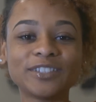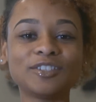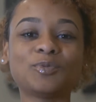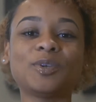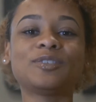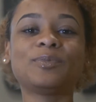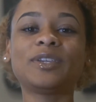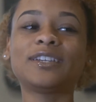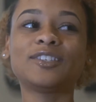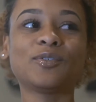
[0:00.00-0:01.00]
situation
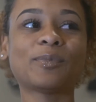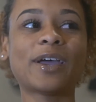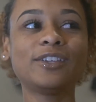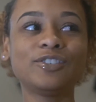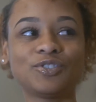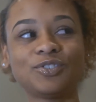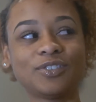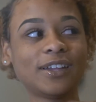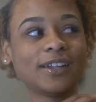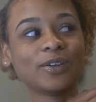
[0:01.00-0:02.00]
because remind you,
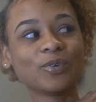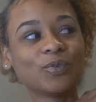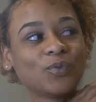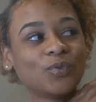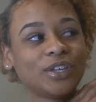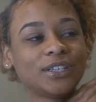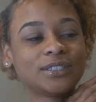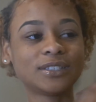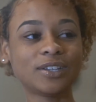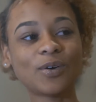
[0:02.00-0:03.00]
like we
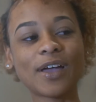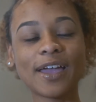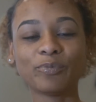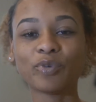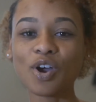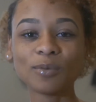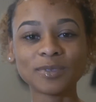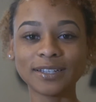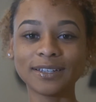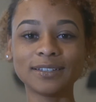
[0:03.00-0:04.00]
still had prom
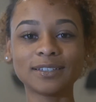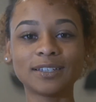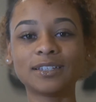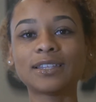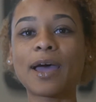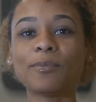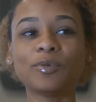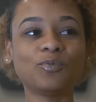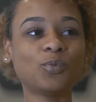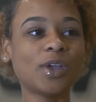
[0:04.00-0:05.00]
tickets, and this
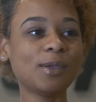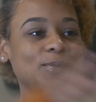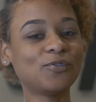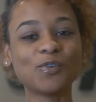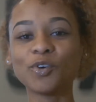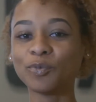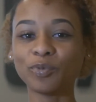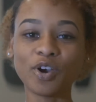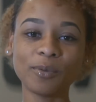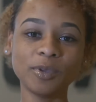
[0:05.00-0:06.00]
happened way before
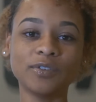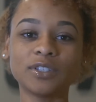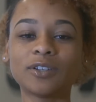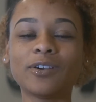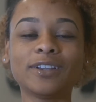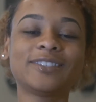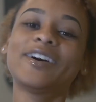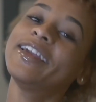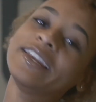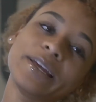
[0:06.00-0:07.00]
prom even started. So
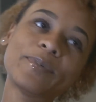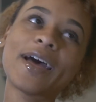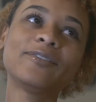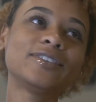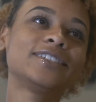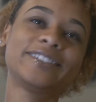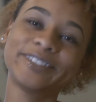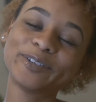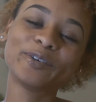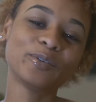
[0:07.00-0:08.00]
I ended up having to
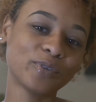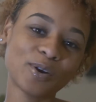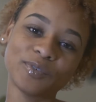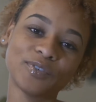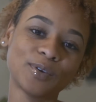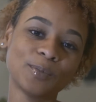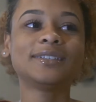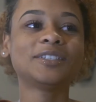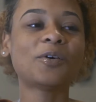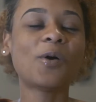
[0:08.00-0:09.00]
still go to prom with him.
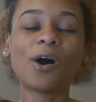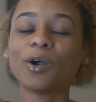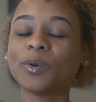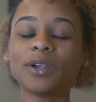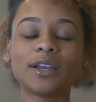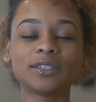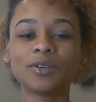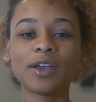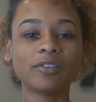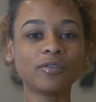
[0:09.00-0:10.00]
So awkward. I
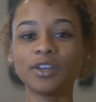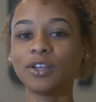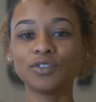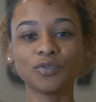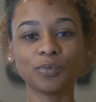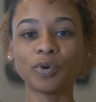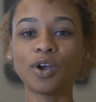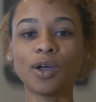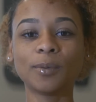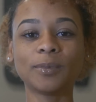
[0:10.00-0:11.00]
still have the videos from
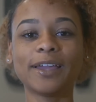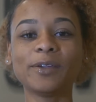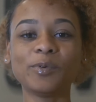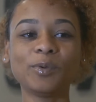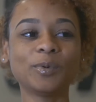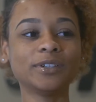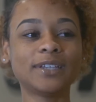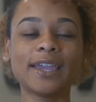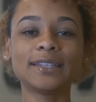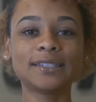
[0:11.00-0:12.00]
prom. Like we were
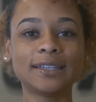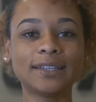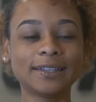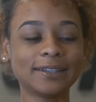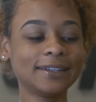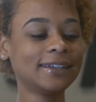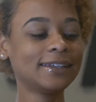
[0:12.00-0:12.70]
dancing, and